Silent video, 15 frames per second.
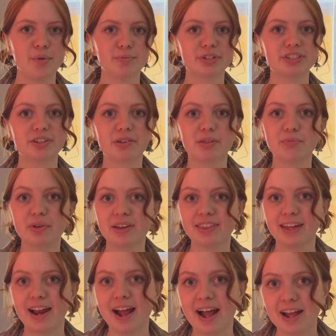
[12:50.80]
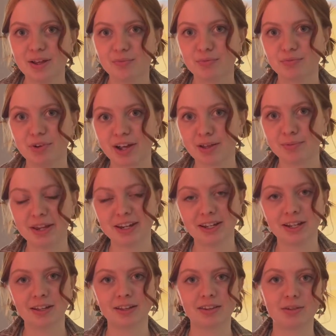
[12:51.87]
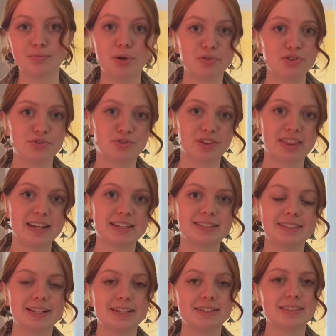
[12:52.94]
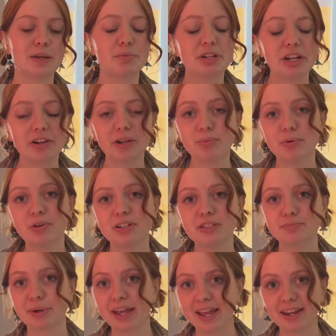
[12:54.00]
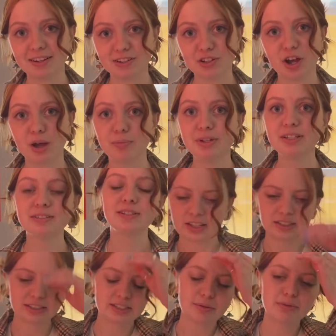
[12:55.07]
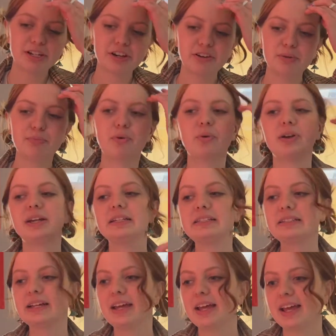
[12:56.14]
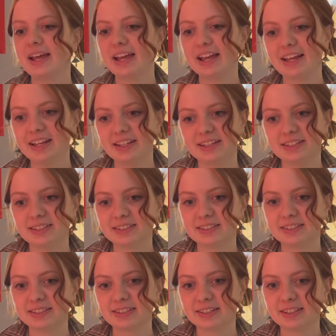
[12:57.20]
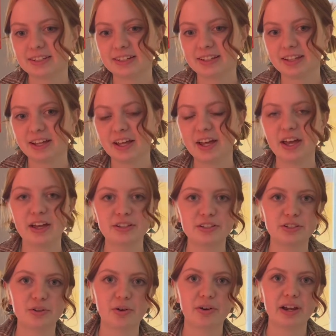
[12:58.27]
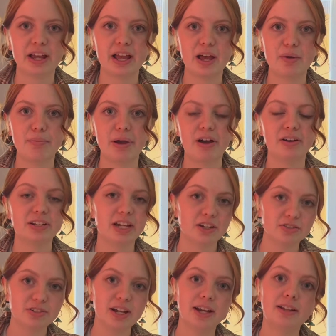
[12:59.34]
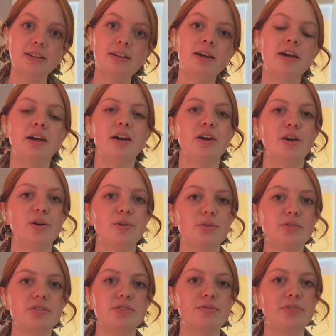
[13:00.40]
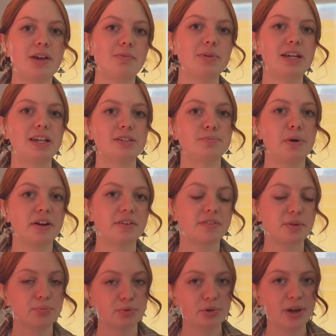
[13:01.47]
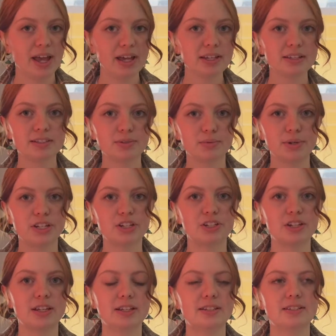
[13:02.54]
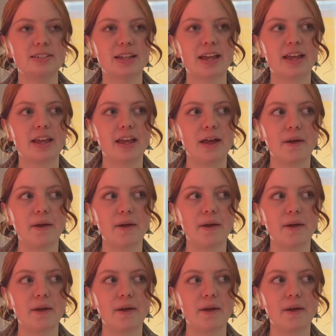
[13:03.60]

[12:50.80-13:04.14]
So the book that I am recommending the most for this is Cemetery Boys by Aidan Thomas. Cemetery Boys is a story about Yadriel, whose family is part of the Bruhex, which is like,